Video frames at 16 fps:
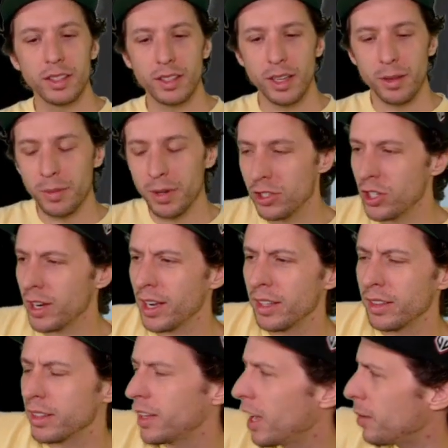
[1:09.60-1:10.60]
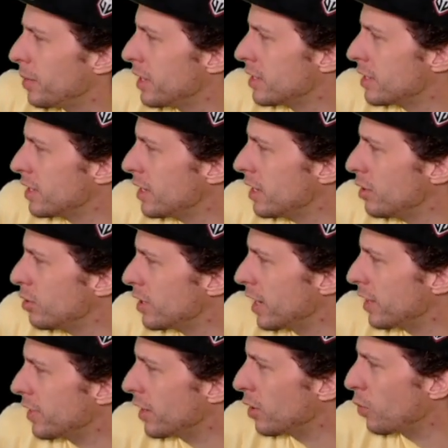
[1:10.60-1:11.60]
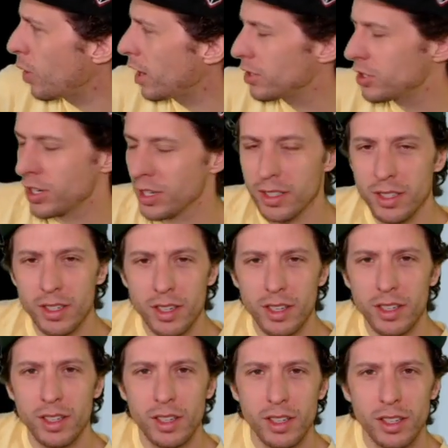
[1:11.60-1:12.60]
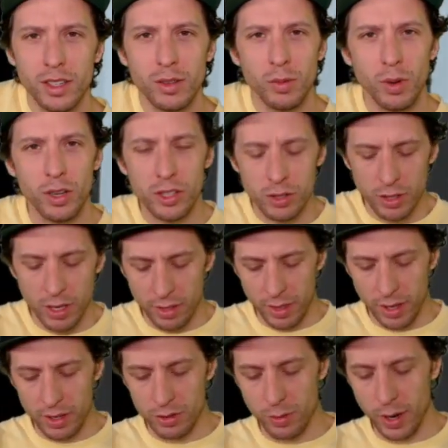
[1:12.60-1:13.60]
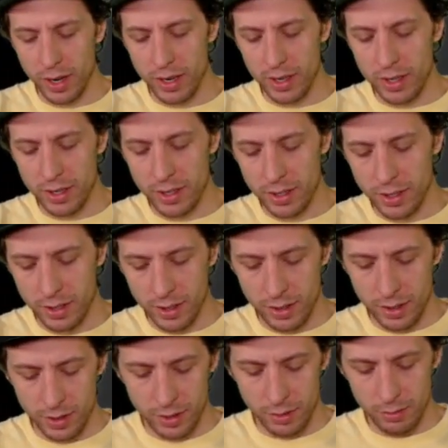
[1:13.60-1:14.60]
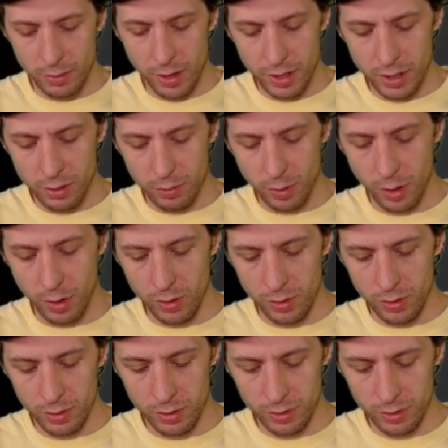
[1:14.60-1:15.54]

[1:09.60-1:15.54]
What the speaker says: I'm going to check out the comments, see who's out there watching while you get things ready to roll.